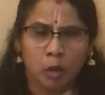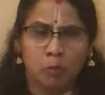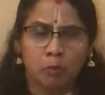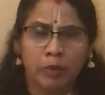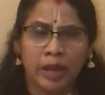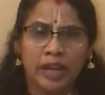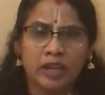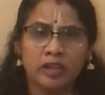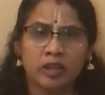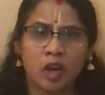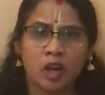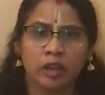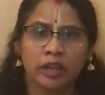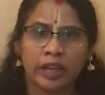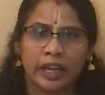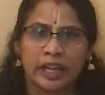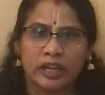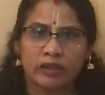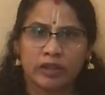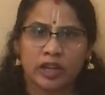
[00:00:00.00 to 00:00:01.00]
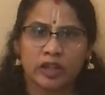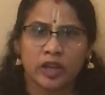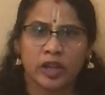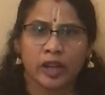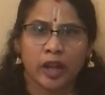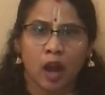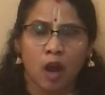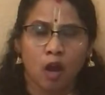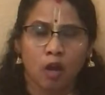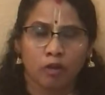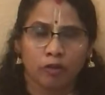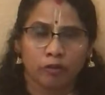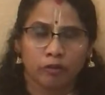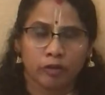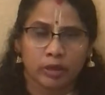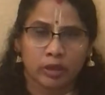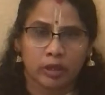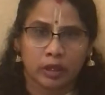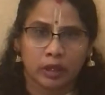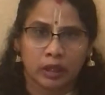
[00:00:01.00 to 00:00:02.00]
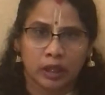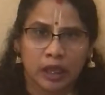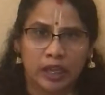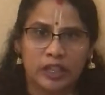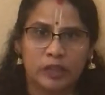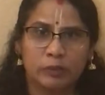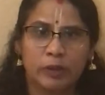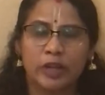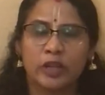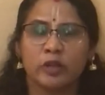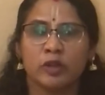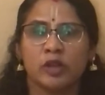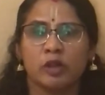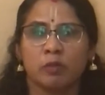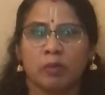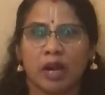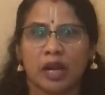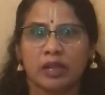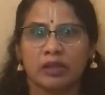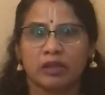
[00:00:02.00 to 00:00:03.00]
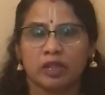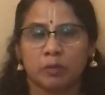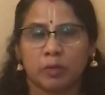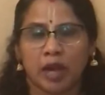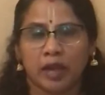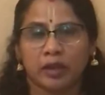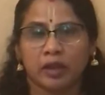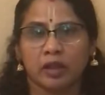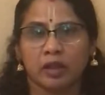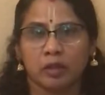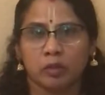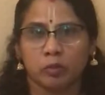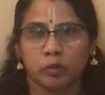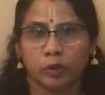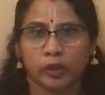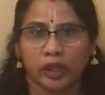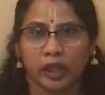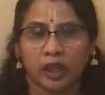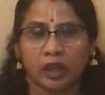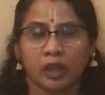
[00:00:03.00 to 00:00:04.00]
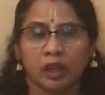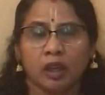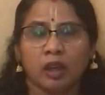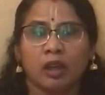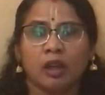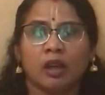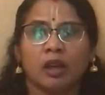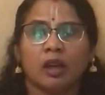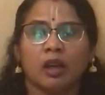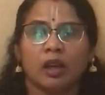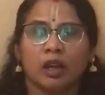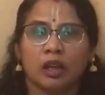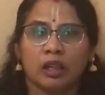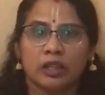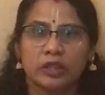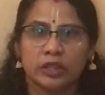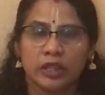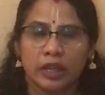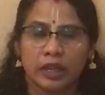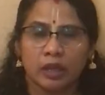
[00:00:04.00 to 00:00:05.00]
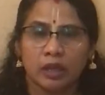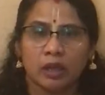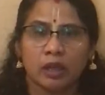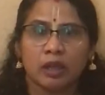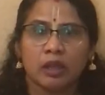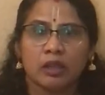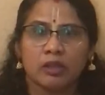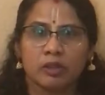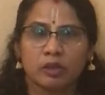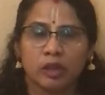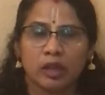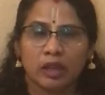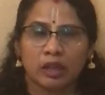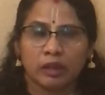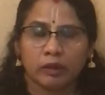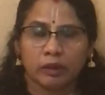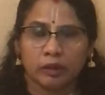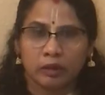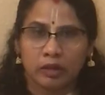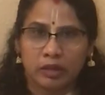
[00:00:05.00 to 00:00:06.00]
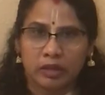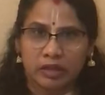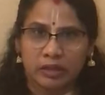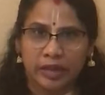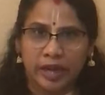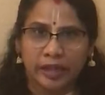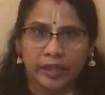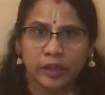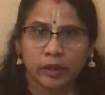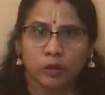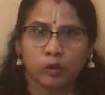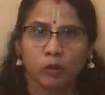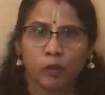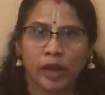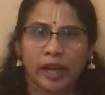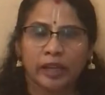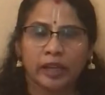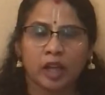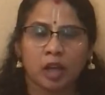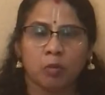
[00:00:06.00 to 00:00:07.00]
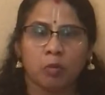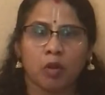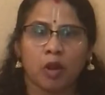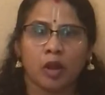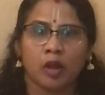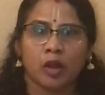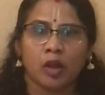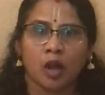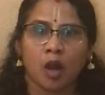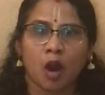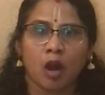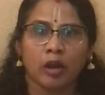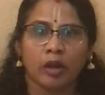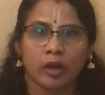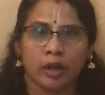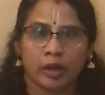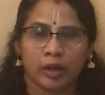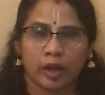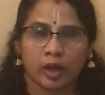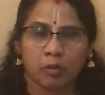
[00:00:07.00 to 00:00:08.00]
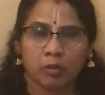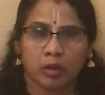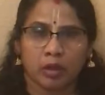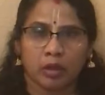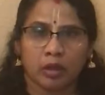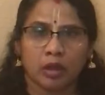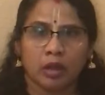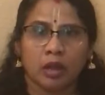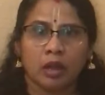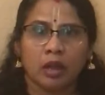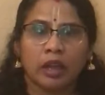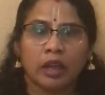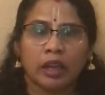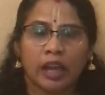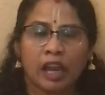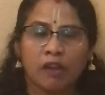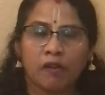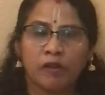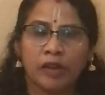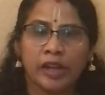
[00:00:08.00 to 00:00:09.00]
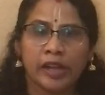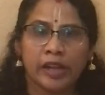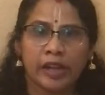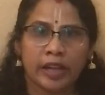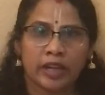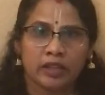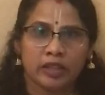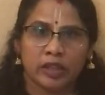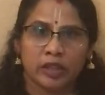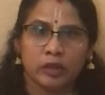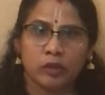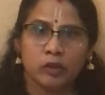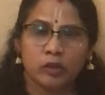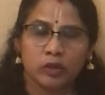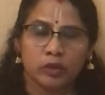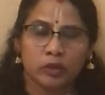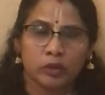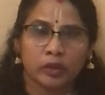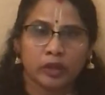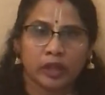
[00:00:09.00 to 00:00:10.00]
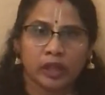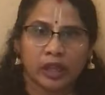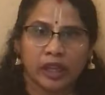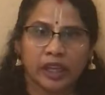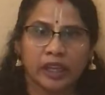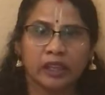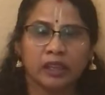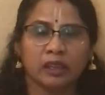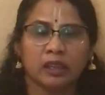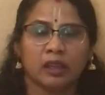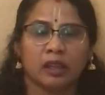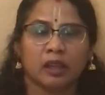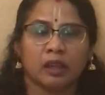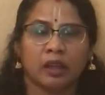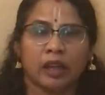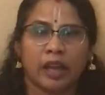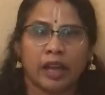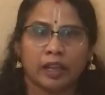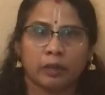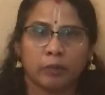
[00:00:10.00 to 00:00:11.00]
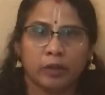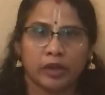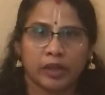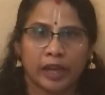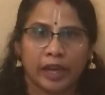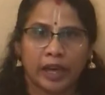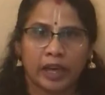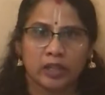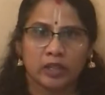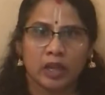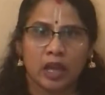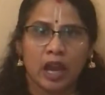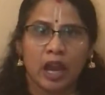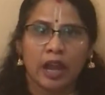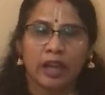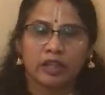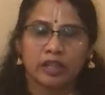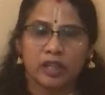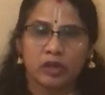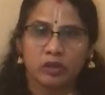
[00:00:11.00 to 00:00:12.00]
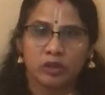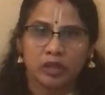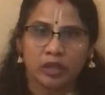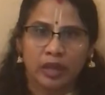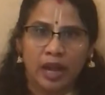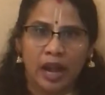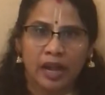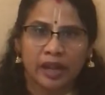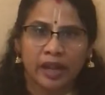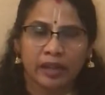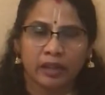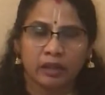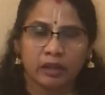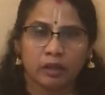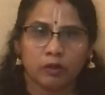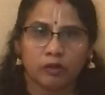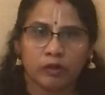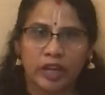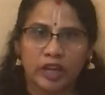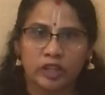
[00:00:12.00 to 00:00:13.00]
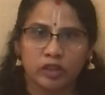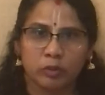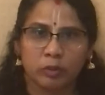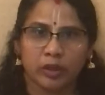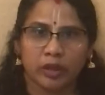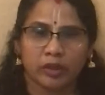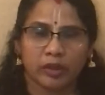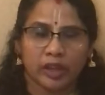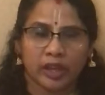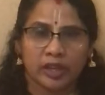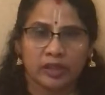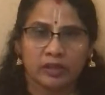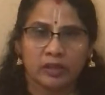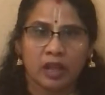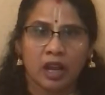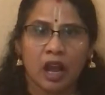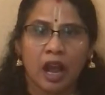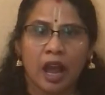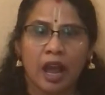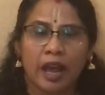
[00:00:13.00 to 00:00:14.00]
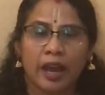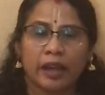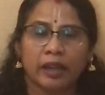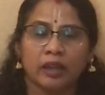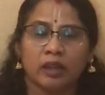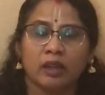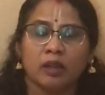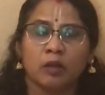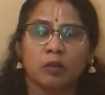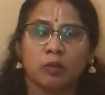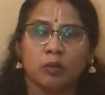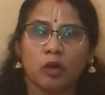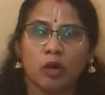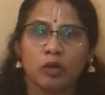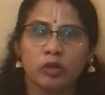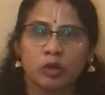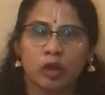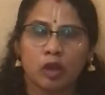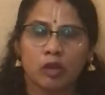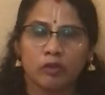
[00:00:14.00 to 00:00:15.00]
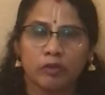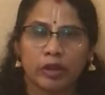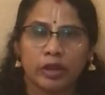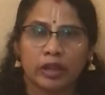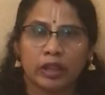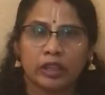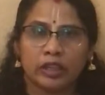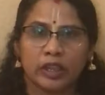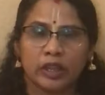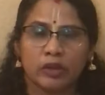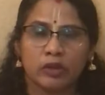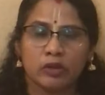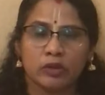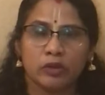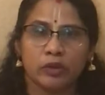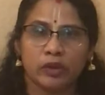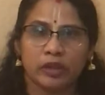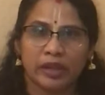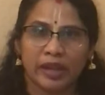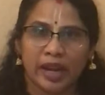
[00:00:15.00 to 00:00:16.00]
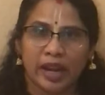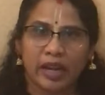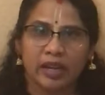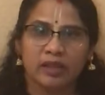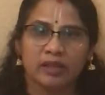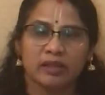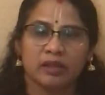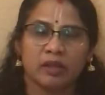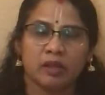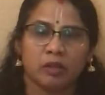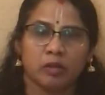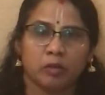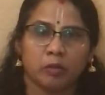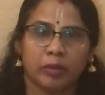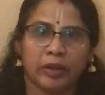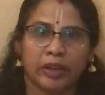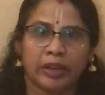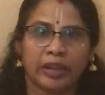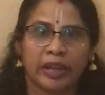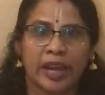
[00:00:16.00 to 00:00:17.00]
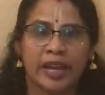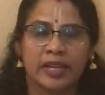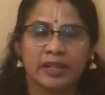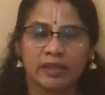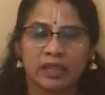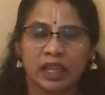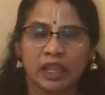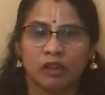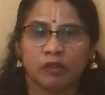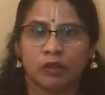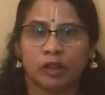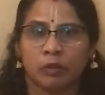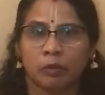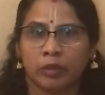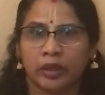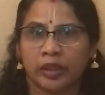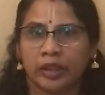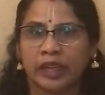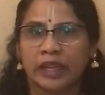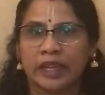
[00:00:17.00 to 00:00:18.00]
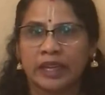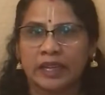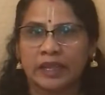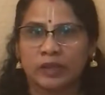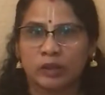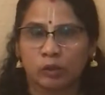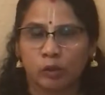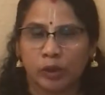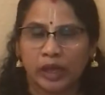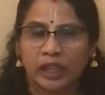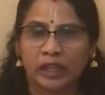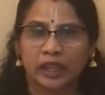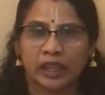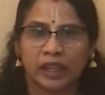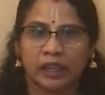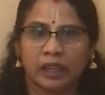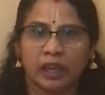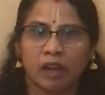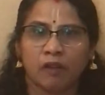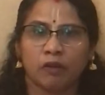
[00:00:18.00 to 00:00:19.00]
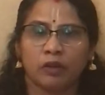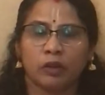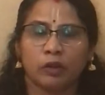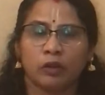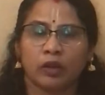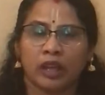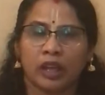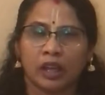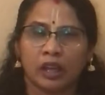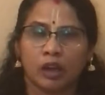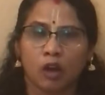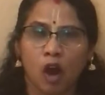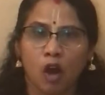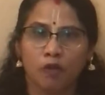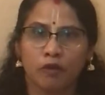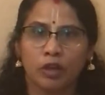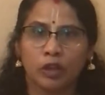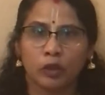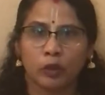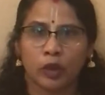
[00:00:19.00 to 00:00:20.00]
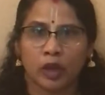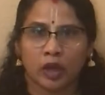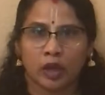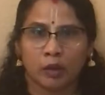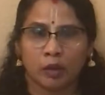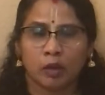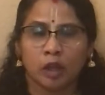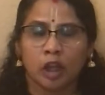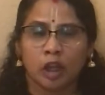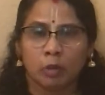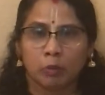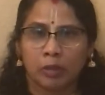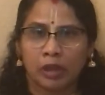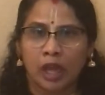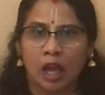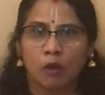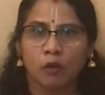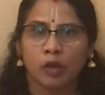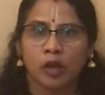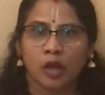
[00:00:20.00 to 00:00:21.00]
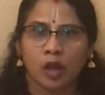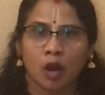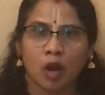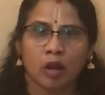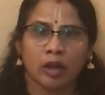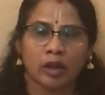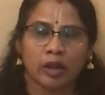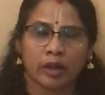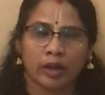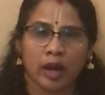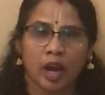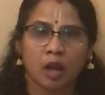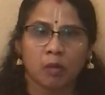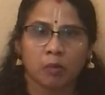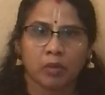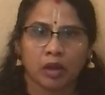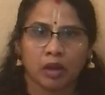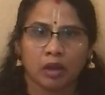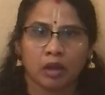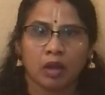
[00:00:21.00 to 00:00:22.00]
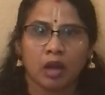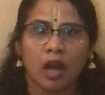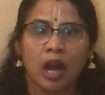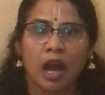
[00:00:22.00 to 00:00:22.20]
Based on the instruction of her spiritual master, Maranga Muni, she decided to wait upon Lord Rama. Every day she used to clean the hermitage, she used to collect fresh berries, and most often she used to taste the berry and see if the berry is sweet enough to offer to her beloved Lord Rama.